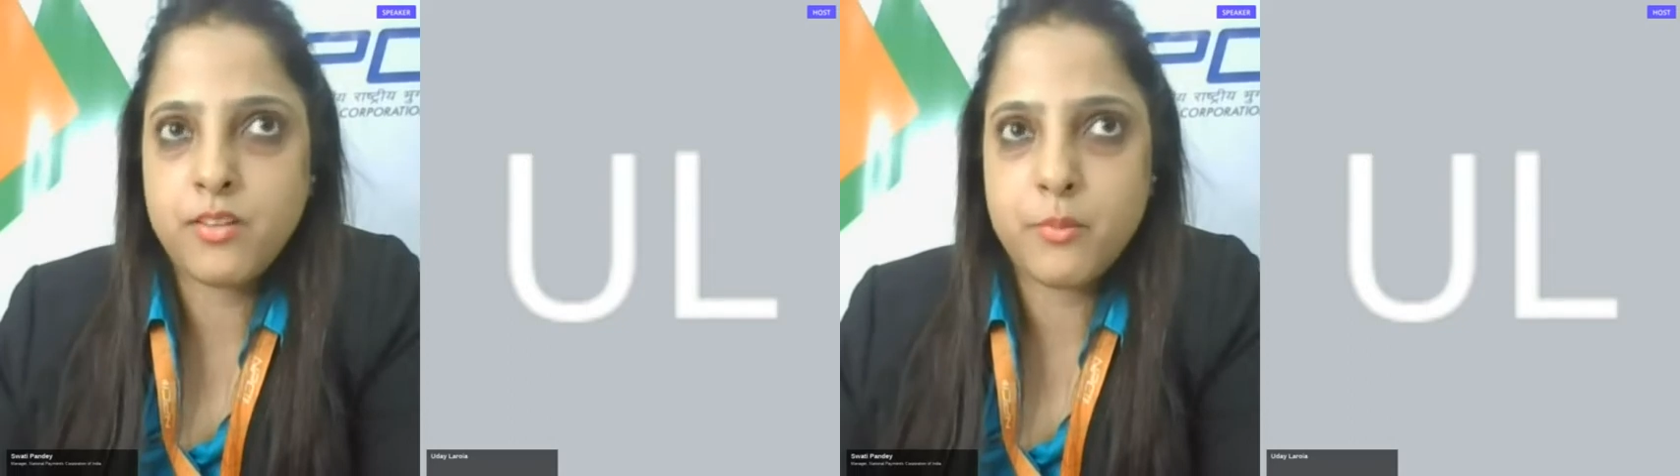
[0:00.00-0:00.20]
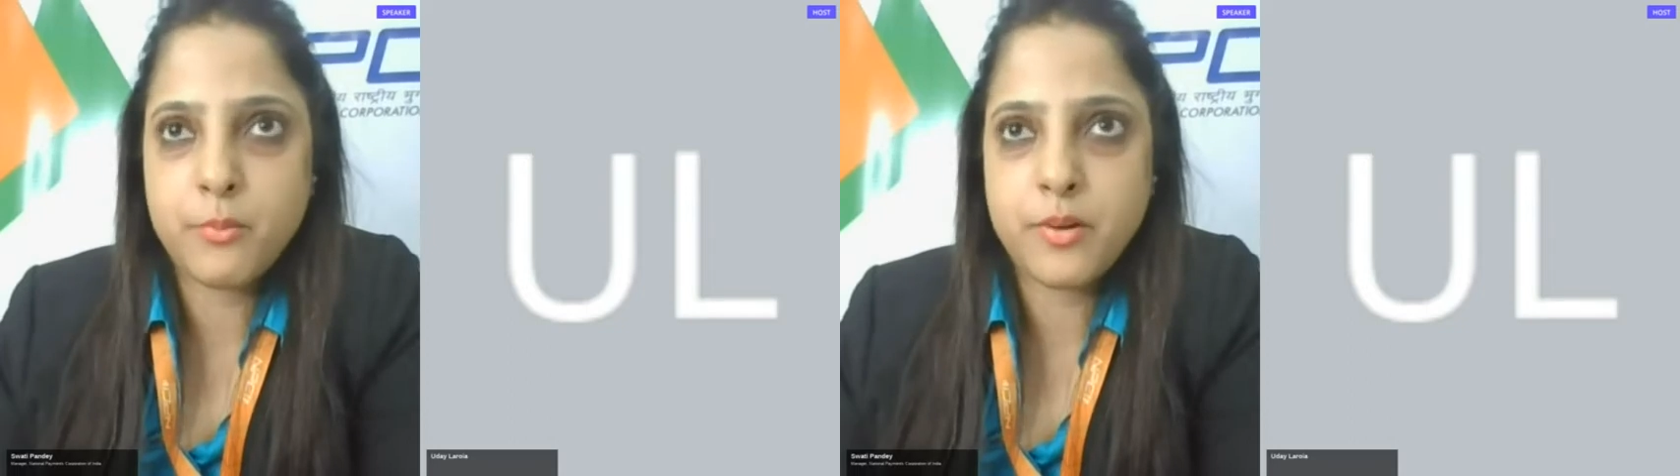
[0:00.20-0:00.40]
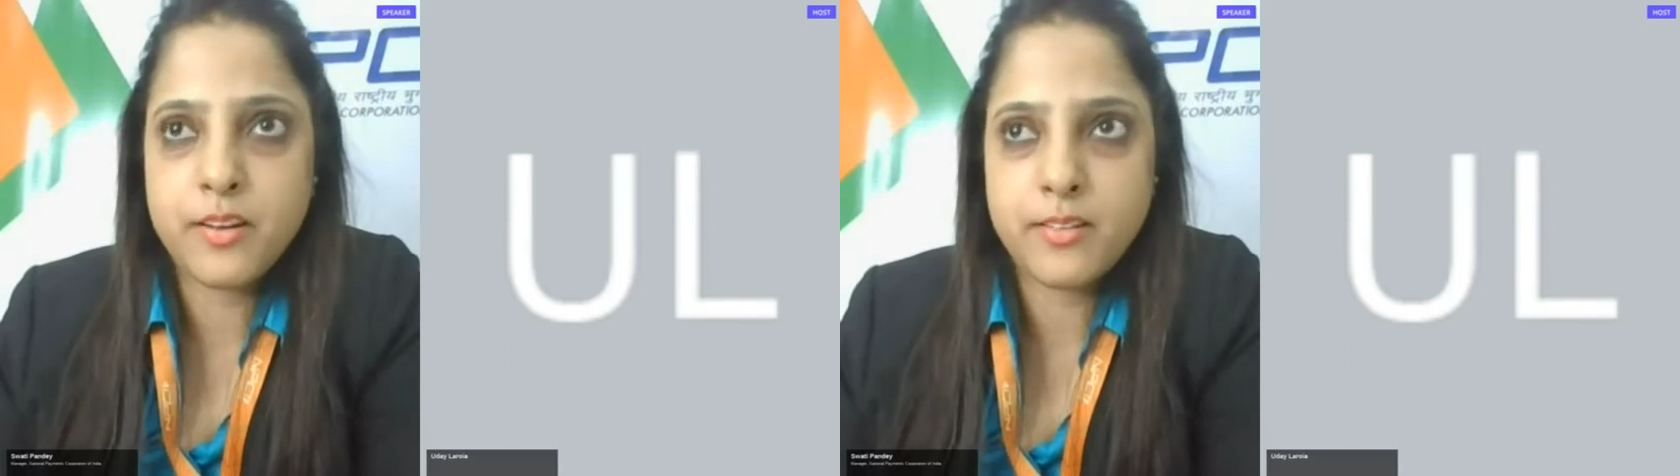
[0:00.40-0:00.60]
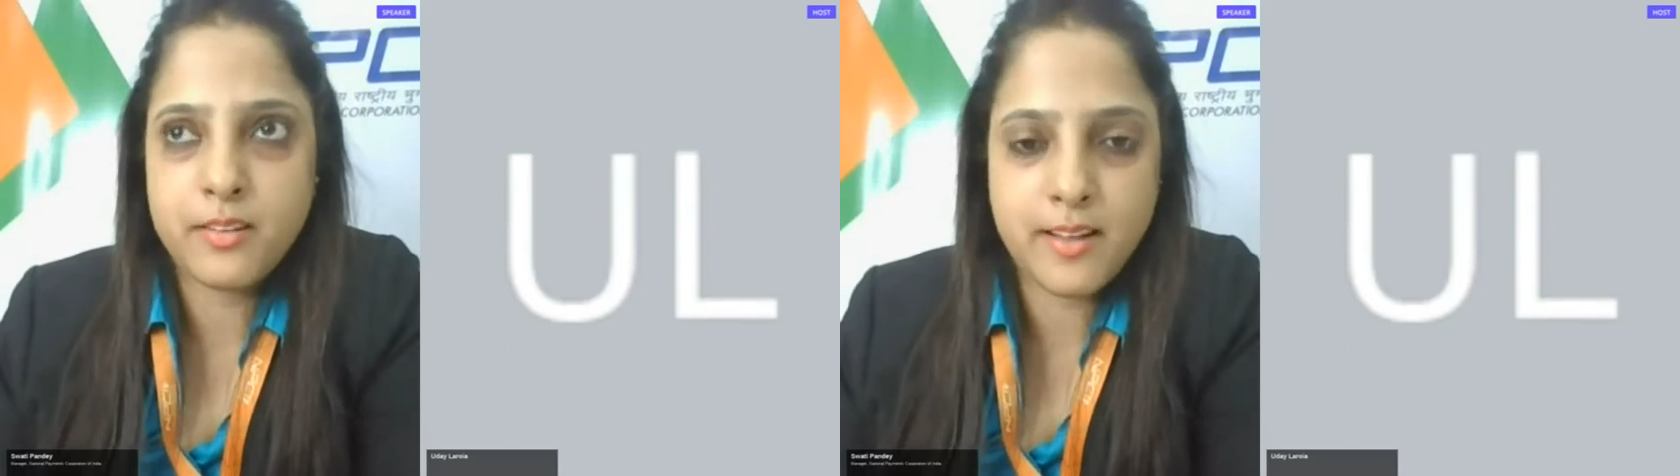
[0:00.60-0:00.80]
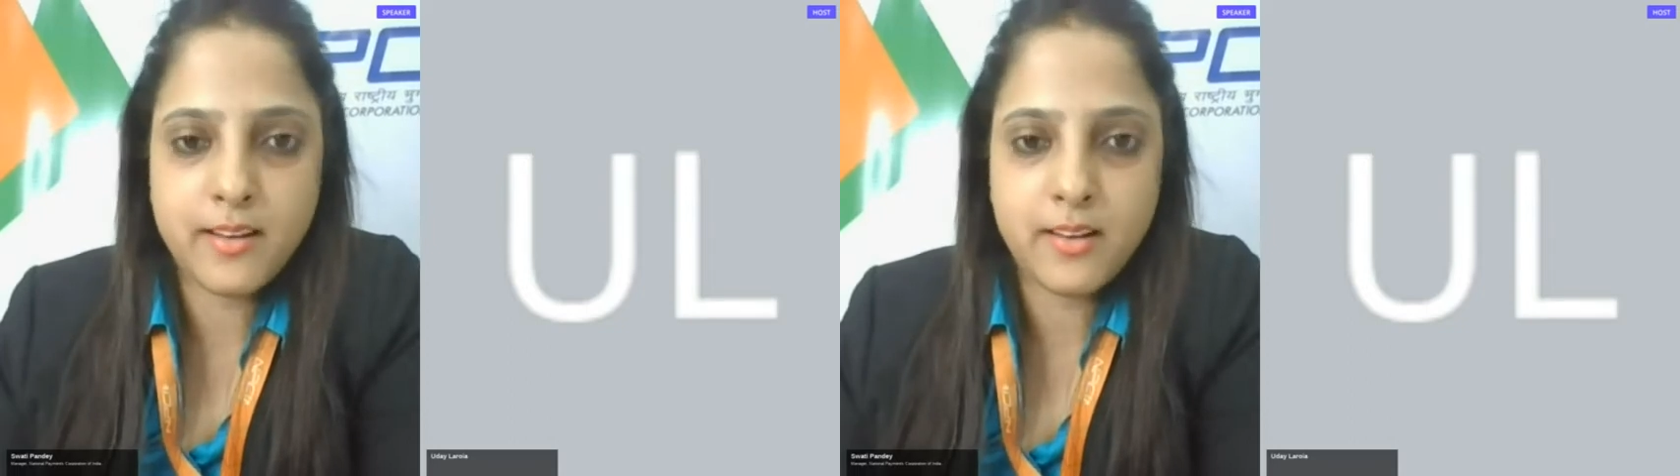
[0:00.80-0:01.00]
somebody
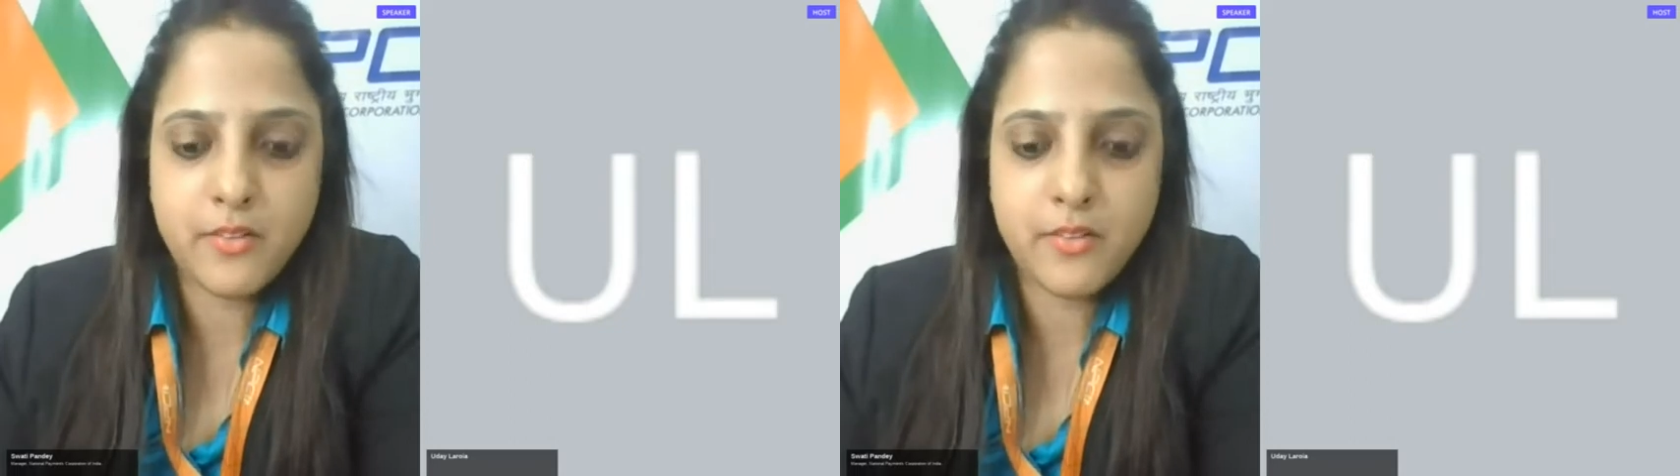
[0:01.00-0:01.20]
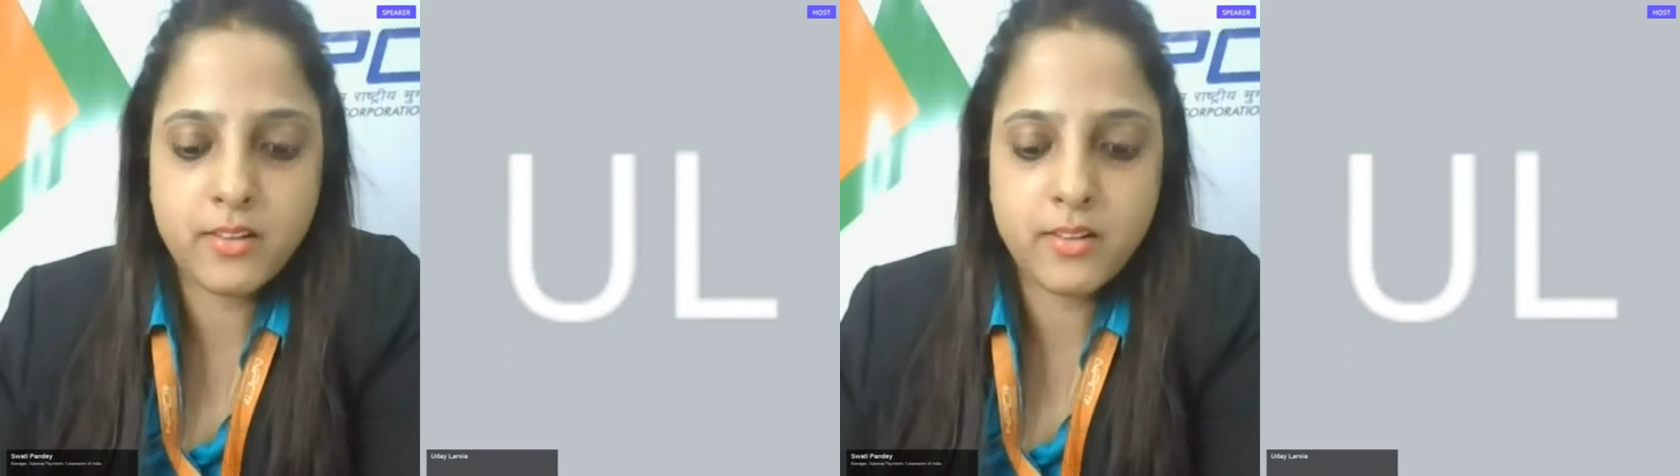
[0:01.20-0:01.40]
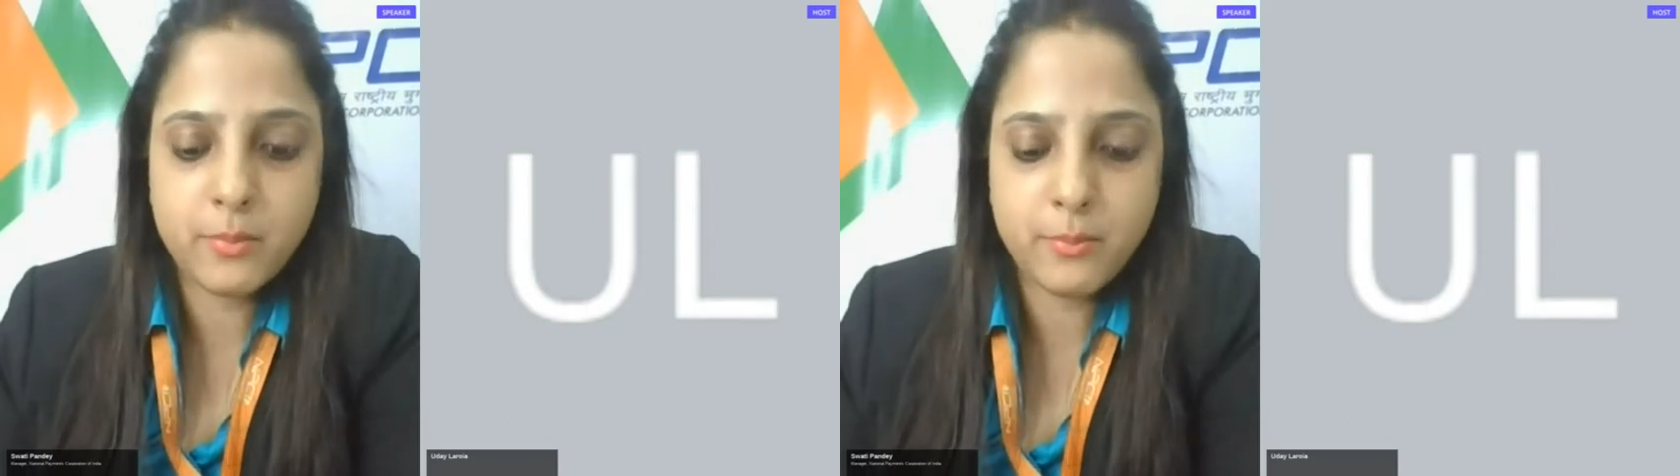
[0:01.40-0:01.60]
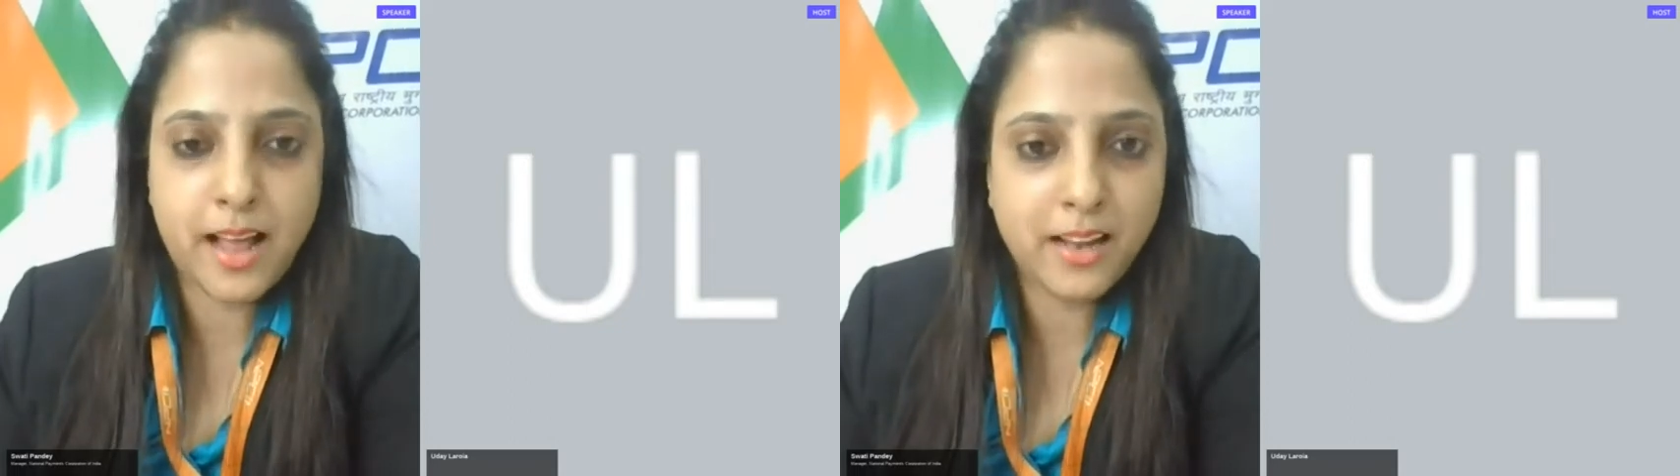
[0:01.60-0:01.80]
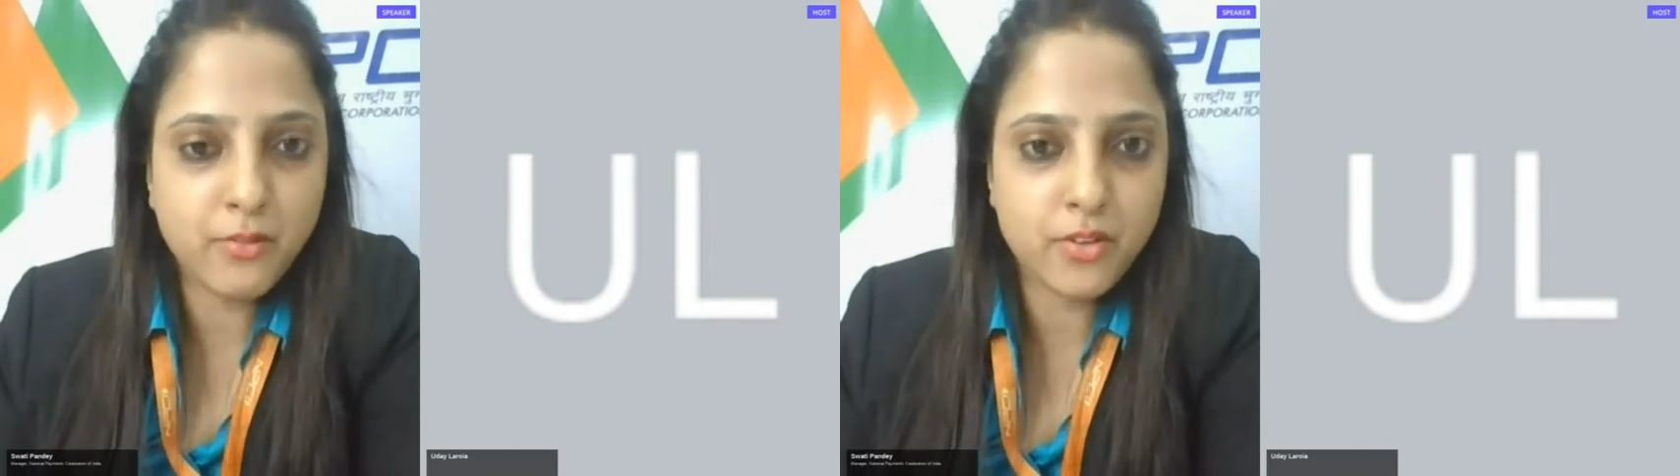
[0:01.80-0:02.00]
understand in a very simple
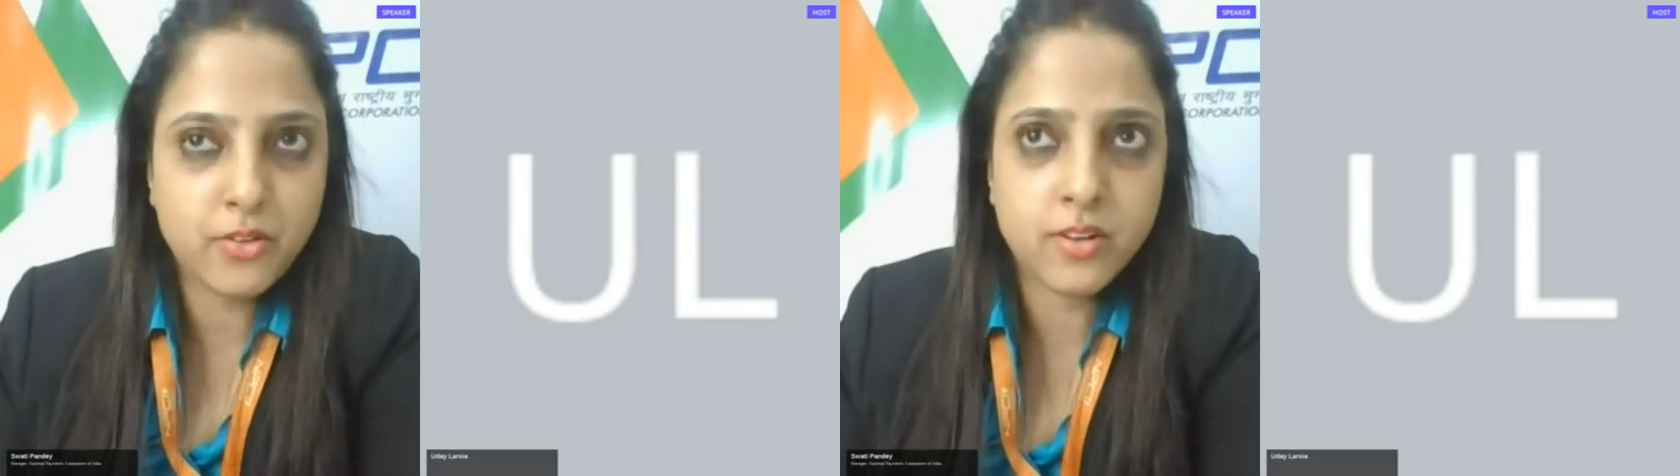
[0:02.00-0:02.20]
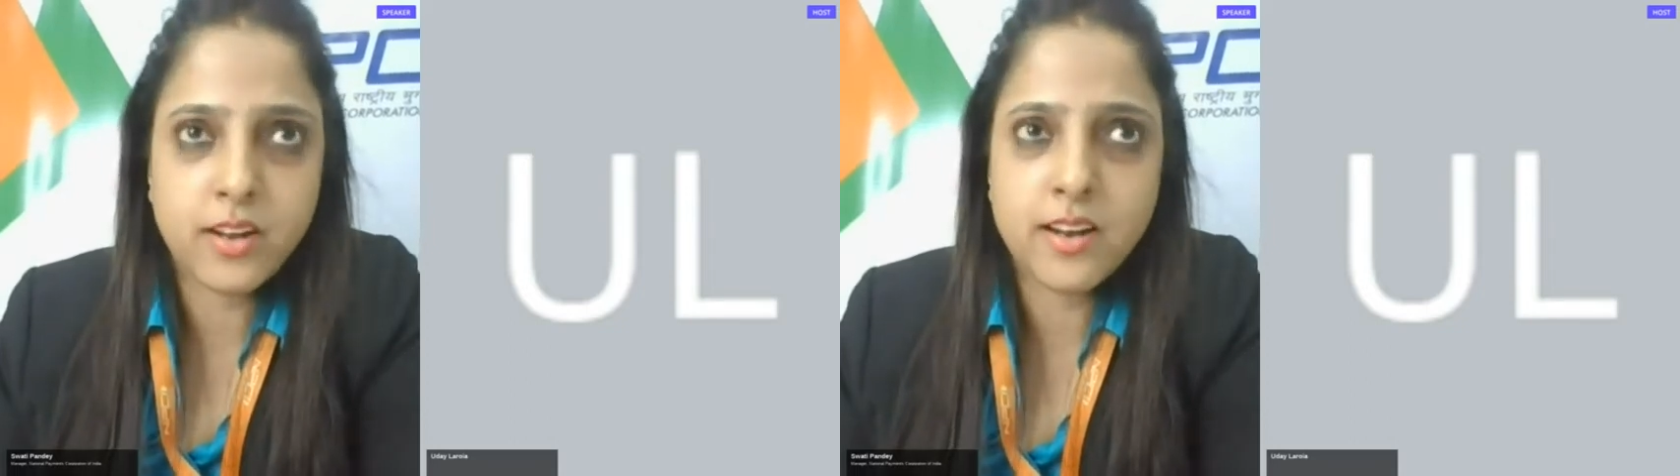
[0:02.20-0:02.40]
language,